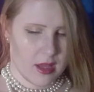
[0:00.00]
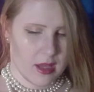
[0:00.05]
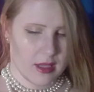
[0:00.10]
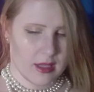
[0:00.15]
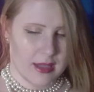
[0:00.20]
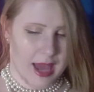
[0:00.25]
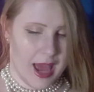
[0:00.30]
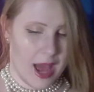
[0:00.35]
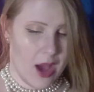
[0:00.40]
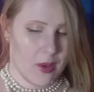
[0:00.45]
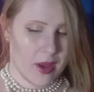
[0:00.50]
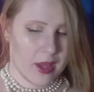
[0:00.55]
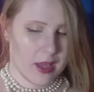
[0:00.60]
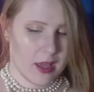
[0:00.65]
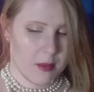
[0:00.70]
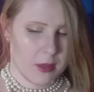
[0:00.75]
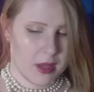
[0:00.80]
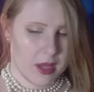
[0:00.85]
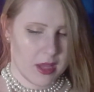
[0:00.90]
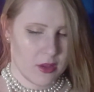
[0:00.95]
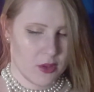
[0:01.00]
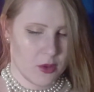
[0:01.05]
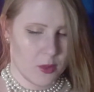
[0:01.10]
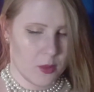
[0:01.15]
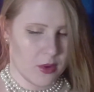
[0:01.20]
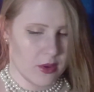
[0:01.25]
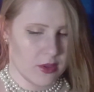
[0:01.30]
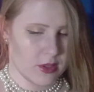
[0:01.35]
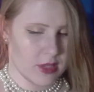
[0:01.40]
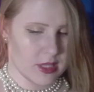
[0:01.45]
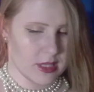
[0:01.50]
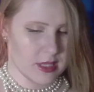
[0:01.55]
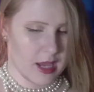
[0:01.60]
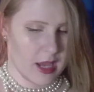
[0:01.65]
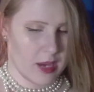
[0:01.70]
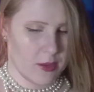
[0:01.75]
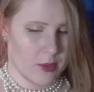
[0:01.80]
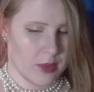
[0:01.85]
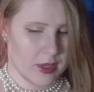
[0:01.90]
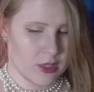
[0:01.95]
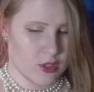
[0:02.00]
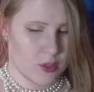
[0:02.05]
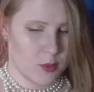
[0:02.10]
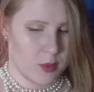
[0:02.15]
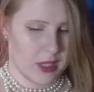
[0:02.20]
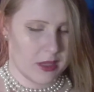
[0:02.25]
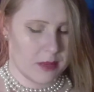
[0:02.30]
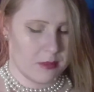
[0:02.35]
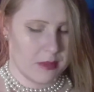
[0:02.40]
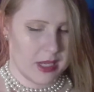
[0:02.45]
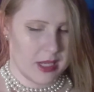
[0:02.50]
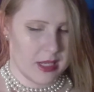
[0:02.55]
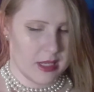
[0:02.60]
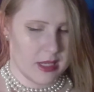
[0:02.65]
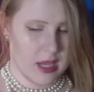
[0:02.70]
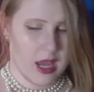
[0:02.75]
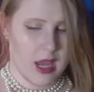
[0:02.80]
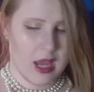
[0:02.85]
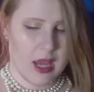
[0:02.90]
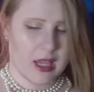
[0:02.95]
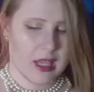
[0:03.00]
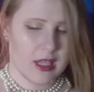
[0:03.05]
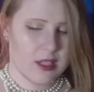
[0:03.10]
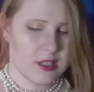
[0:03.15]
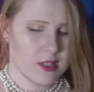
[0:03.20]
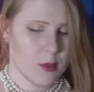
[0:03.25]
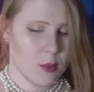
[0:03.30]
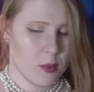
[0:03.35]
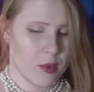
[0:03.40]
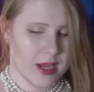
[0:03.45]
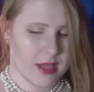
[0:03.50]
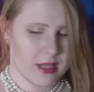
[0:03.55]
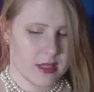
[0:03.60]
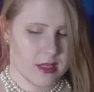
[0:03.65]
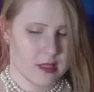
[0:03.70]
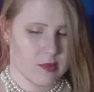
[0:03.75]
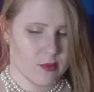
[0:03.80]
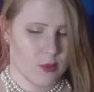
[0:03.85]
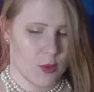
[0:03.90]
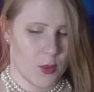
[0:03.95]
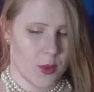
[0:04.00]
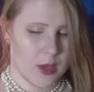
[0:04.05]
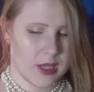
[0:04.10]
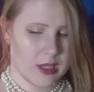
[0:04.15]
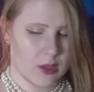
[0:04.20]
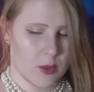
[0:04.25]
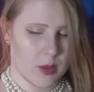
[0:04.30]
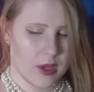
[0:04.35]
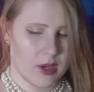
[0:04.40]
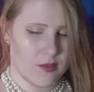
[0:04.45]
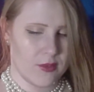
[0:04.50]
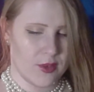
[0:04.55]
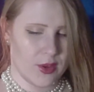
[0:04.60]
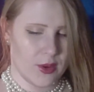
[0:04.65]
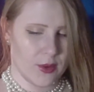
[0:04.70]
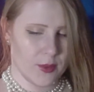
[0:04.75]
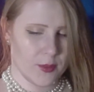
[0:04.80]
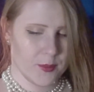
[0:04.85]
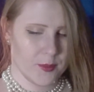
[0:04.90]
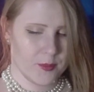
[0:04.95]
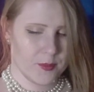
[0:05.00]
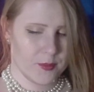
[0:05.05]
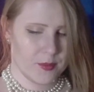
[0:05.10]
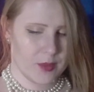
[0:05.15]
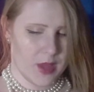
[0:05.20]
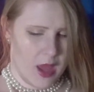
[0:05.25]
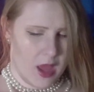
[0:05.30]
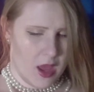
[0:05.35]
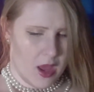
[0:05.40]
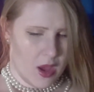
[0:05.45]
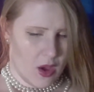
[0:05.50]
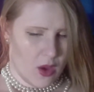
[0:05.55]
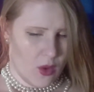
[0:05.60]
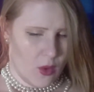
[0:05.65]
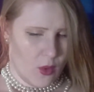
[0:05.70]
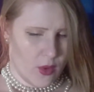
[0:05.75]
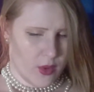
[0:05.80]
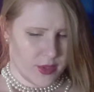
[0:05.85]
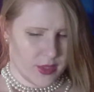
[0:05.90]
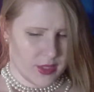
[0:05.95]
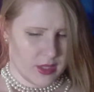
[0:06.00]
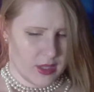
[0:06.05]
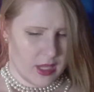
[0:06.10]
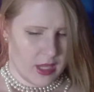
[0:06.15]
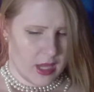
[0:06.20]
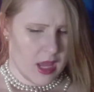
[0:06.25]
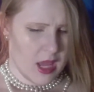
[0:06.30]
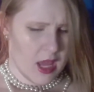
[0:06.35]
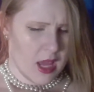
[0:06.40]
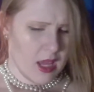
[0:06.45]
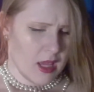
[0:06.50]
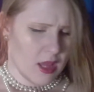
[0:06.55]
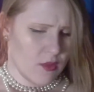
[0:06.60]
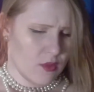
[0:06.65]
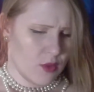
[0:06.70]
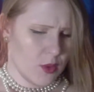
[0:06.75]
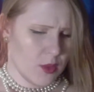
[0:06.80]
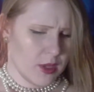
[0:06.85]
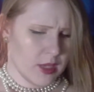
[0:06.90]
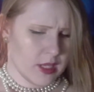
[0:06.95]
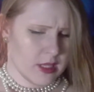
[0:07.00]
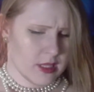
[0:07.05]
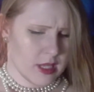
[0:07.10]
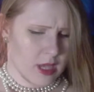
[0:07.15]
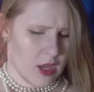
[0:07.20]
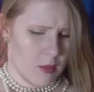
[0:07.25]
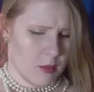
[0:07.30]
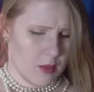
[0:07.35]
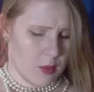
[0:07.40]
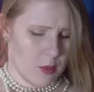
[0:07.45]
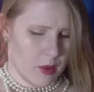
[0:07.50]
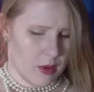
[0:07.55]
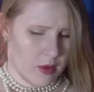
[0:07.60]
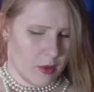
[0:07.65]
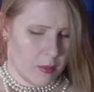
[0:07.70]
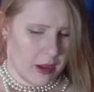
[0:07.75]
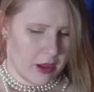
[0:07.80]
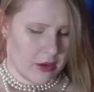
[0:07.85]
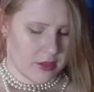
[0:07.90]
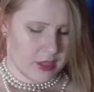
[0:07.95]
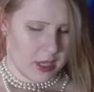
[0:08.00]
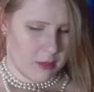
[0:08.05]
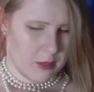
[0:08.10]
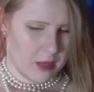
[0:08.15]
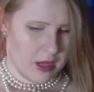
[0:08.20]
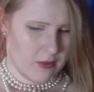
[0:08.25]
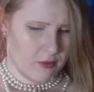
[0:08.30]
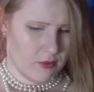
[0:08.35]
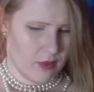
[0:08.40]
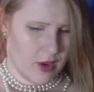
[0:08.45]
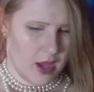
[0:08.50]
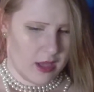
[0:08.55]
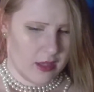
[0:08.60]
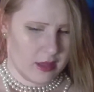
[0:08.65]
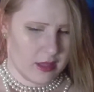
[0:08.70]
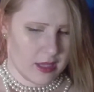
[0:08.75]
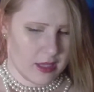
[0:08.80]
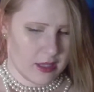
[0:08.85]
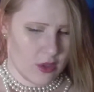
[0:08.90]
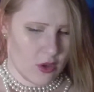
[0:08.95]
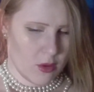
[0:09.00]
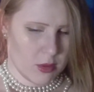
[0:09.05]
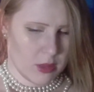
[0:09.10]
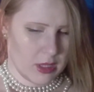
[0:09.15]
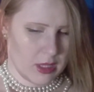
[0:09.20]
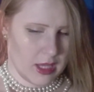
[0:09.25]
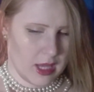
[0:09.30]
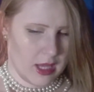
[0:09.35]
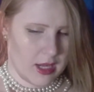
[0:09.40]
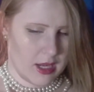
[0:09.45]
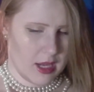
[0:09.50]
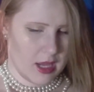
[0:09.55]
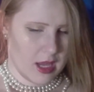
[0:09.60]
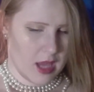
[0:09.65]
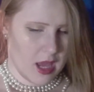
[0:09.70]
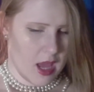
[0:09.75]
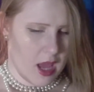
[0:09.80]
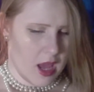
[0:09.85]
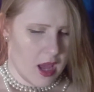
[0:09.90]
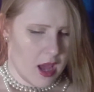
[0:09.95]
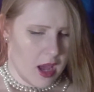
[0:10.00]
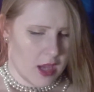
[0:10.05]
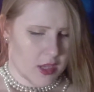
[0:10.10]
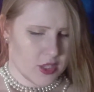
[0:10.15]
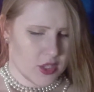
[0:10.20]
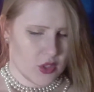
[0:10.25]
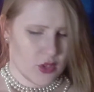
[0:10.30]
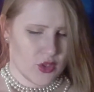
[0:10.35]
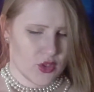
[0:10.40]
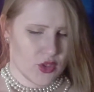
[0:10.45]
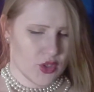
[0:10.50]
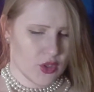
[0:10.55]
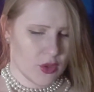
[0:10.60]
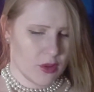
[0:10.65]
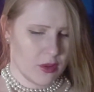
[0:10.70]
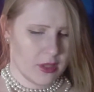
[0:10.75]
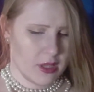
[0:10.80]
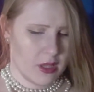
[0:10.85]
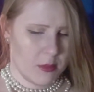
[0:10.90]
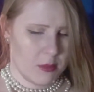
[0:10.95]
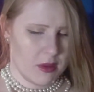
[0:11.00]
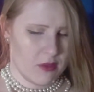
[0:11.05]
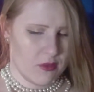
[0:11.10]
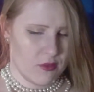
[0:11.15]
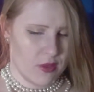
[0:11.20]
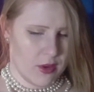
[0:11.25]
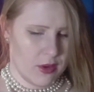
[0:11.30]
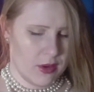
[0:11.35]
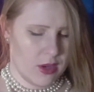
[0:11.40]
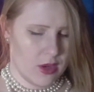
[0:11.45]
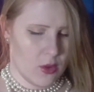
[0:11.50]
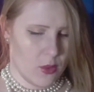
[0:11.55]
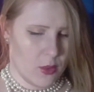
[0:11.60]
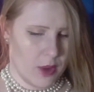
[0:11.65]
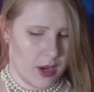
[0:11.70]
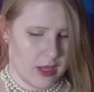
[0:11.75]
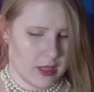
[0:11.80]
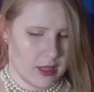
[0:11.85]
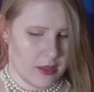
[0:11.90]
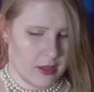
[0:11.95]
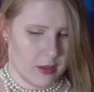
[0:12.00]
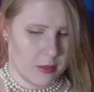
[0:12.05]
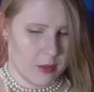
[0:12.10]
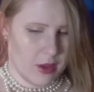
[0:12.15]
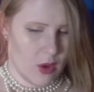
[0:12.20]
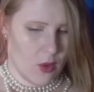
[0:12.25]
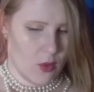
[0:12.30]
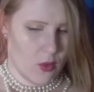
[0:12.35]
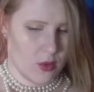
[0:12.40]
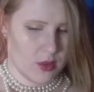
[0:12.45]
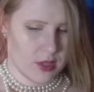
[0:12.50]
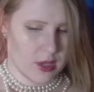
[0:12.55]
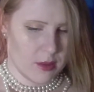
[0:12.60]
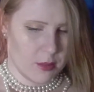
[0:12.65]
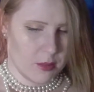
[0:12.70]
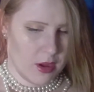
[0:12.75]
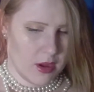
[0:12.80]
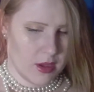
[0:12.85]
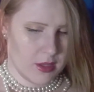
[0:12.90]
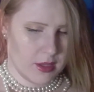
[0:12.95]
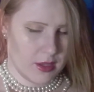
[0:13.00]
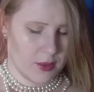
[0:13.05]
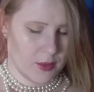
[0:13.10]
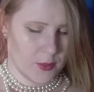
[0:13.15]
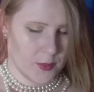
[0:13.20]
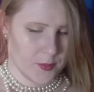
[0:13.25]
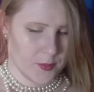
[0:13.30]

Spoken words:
Now I come hitherward desiring to be admitted into the presence of Queen Guinevere. Accordingly, if you can tell me whereabout I may find that noble lady, I shall assuredly be very greatly beholden upon you."